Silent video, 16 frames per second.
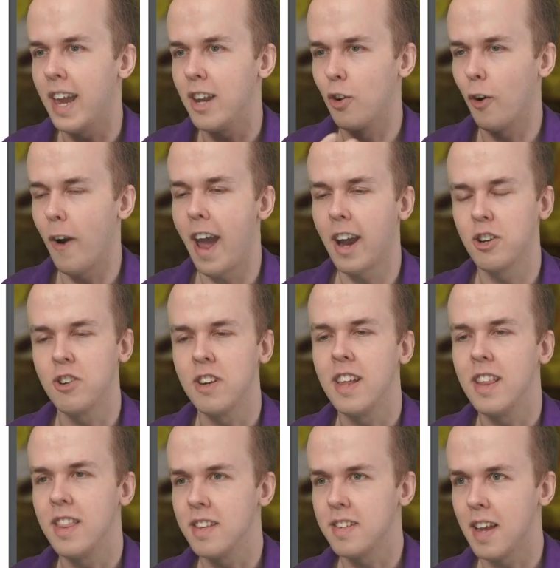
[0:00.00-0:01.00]
will gain
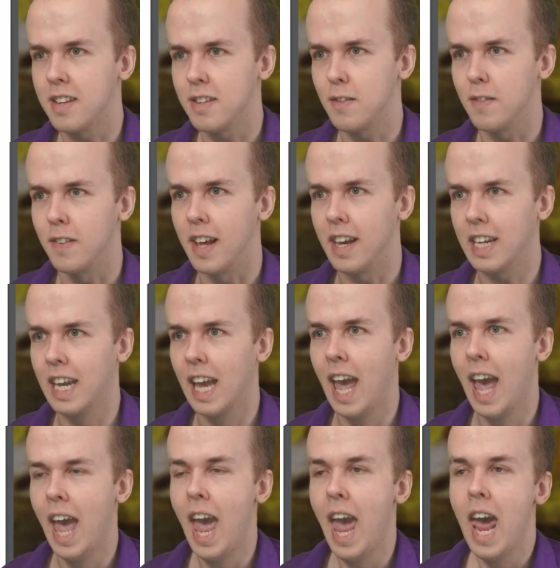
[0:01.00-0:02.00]
traction in the sense of, like,
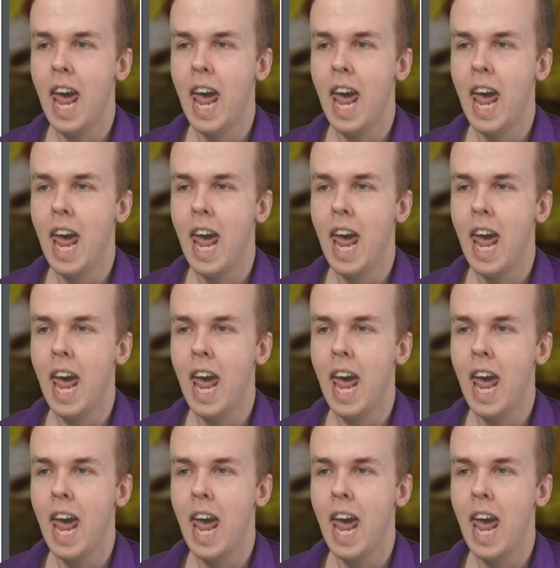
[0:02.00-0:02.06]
